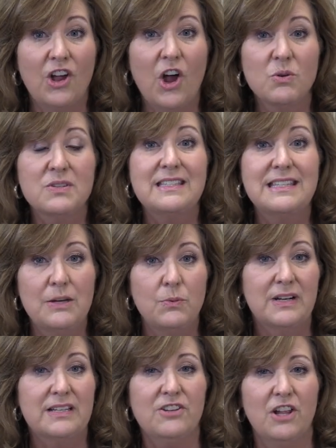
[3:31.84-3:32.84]
go see
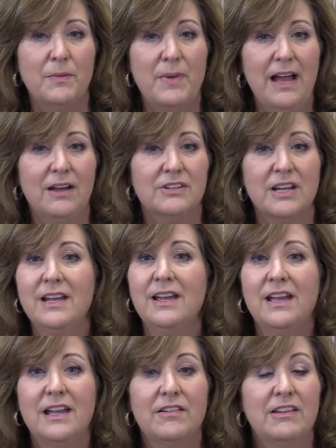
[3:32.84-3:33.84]
what it's all about.
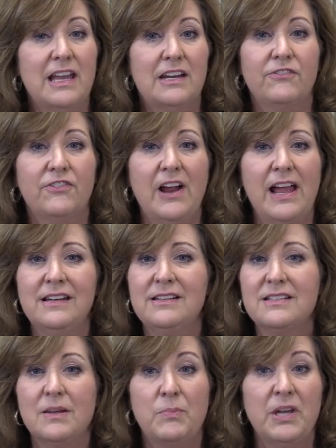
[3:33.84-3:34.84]
Get a
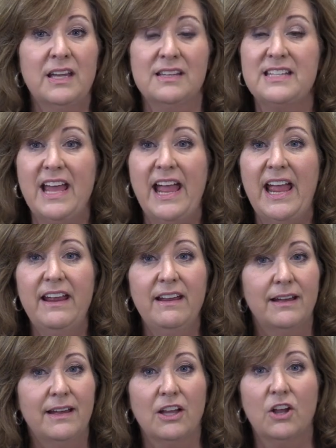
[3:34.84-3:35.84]
friend, pick a
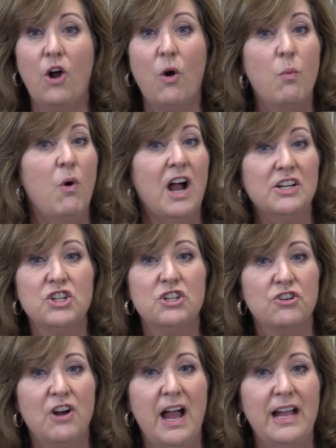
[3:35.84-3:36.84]
day, go watch a
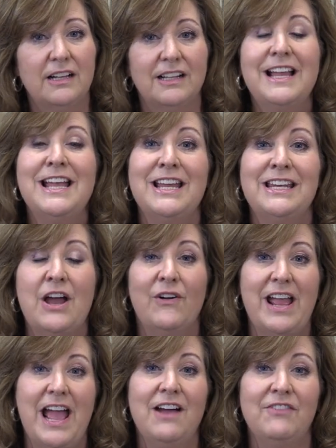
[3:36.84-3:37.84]
trial. Now,
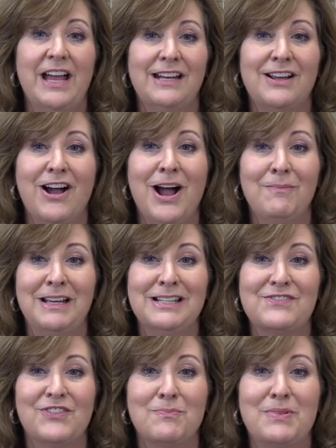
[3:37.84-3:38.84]
I have had
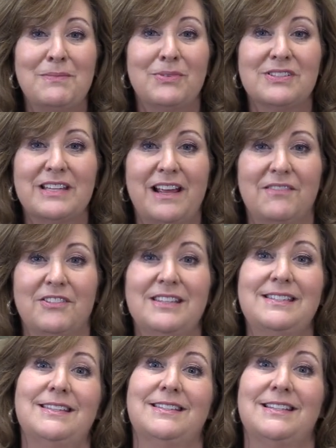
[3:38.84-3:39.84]
comments from people saying, well,
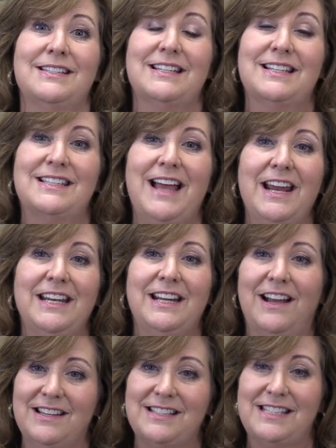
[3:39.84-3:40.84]
this isn't as
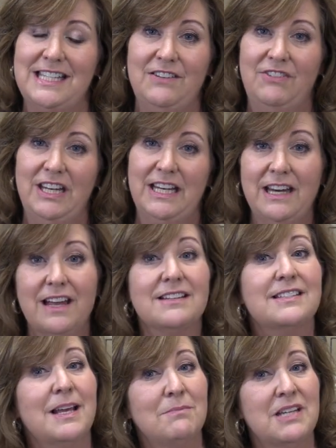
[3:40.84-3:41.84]
exciting as T V, and
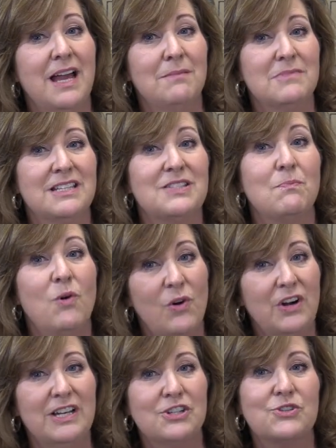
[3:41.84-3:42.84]
sometimes it's
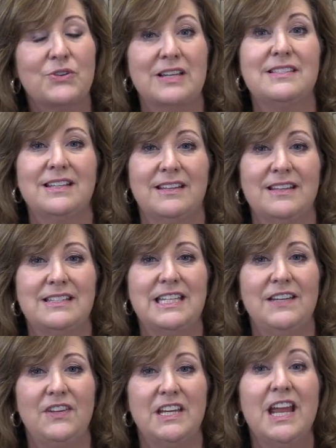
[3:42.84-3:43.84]
more interesting than
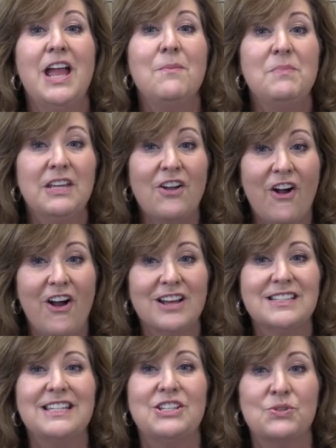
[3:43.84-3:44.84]
T V
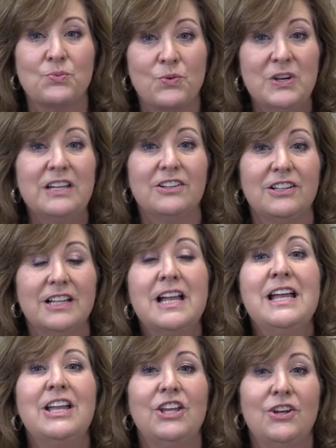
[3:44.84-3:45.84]
because it's real.
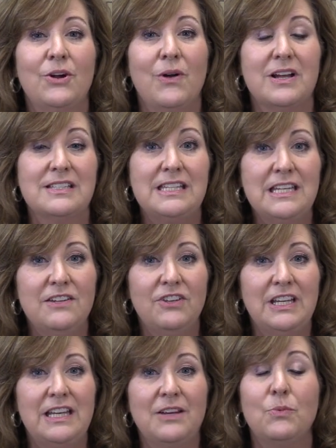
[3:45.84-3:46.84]
You know, on T
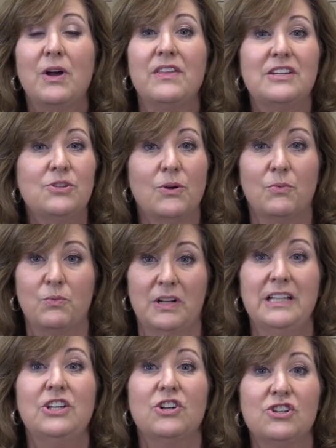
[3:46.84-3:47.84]
V, while they do a
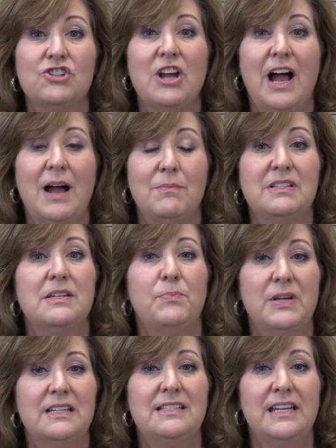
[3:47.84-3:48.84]
really good job
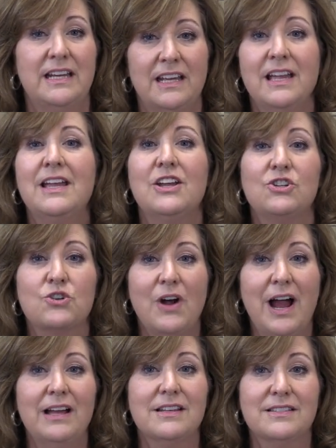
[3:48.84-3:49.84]
depicting
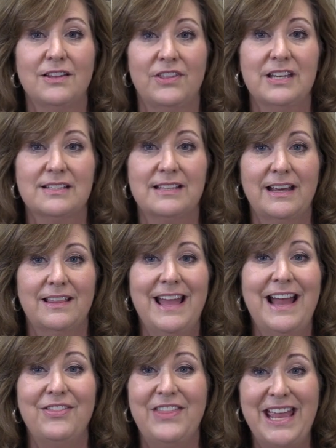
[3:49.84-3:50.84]
trials and things like
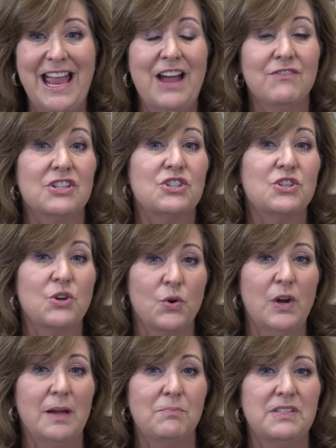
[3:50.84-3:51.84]
that, they have a
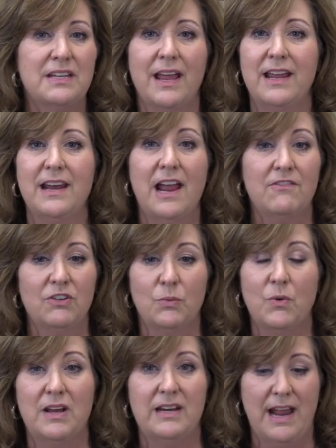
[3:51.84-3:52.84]
script and
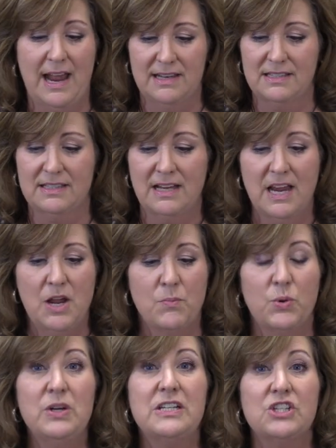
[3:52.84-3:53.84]
everyone has
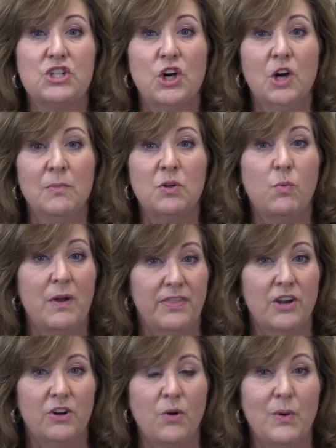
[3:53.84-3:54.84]
predetermined what
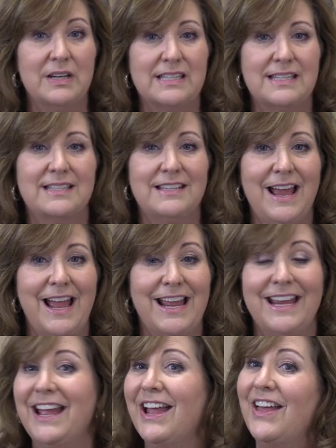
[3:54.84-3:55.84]
they're going to
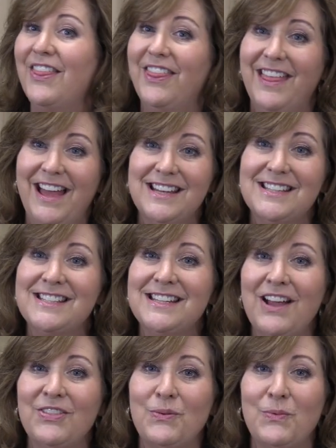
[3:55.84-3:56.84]
say. That's
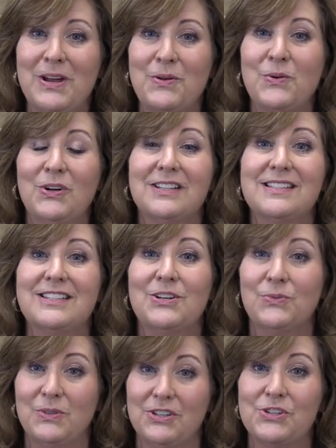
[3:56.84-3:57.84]
not the way it works in
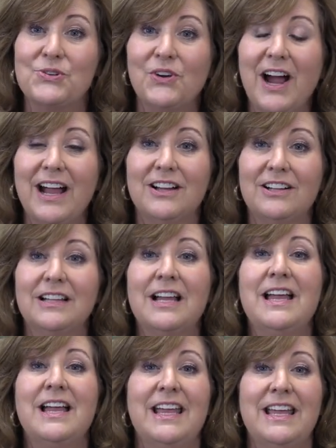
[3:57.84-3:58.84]
a real trial.
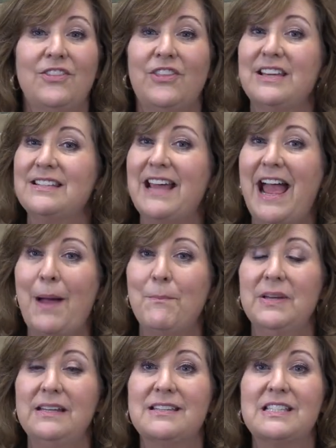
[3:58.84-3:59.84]
Things
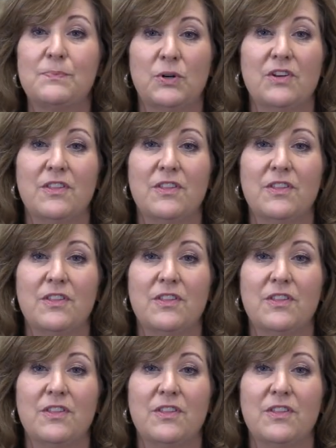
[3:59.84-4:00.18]
happen spur